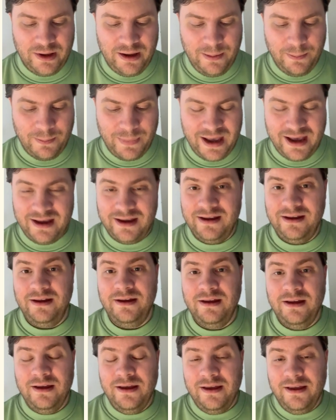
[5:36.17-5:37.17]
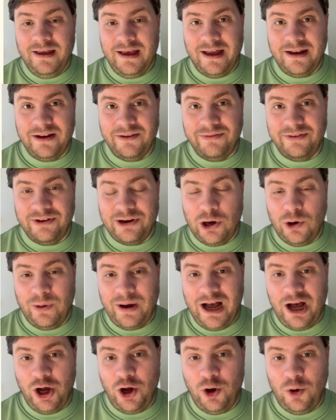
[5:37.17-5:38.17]
May. And if you know
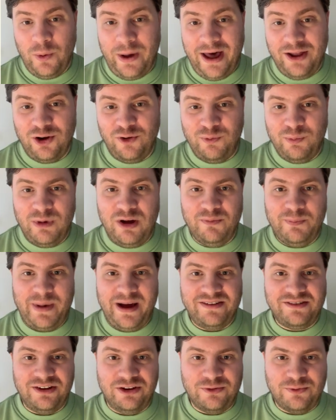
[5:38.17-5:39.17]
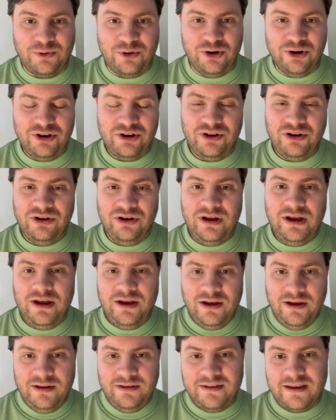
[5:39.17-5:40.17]
how end of month batches work,
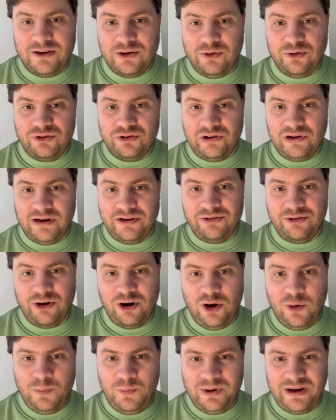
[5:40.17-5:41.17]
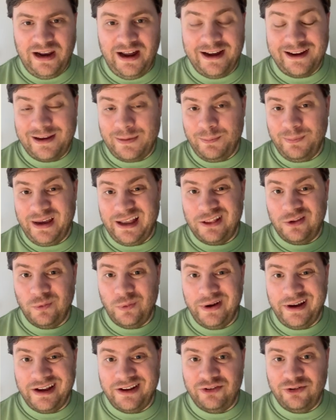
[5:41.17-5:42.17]
they usually drop like
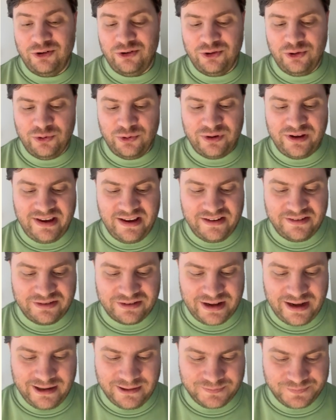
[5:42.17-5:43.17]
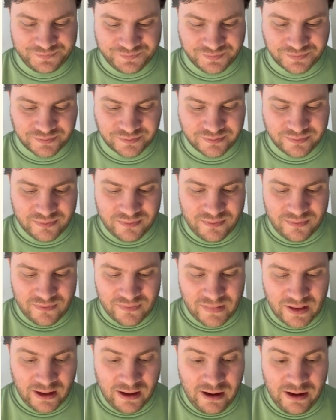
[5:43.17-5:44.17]
midway through Kizuna
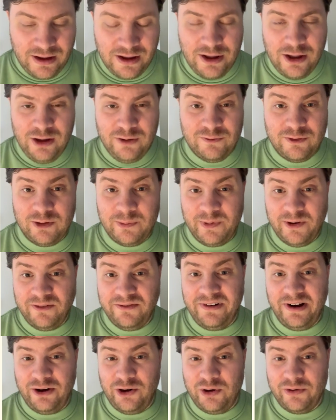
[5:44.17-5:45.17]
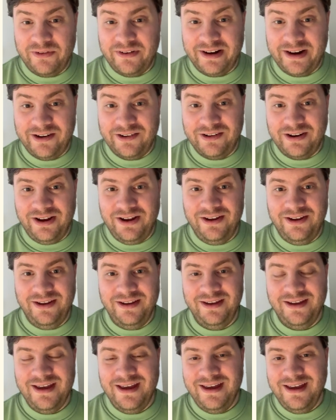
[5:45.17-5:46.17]
will be very weird
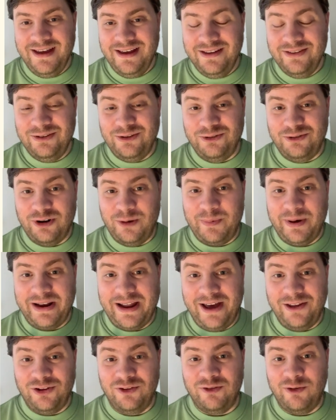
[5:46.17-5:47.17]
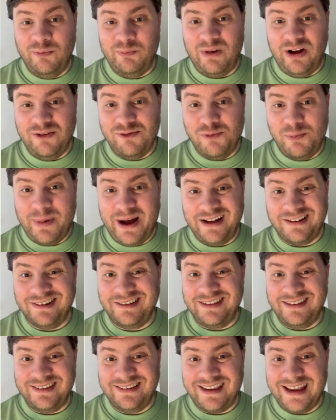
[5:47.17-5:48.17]
to drop an end of month batch
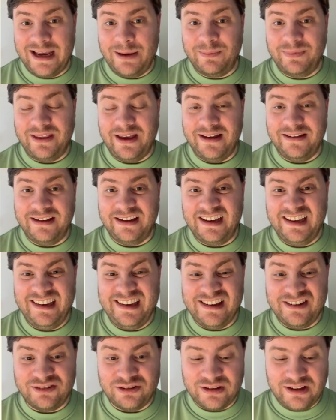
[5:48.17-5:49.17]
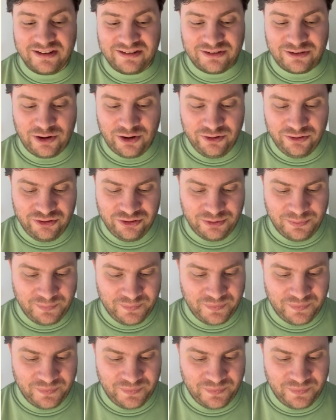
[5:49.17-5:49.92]
the same day the Kizuna starts.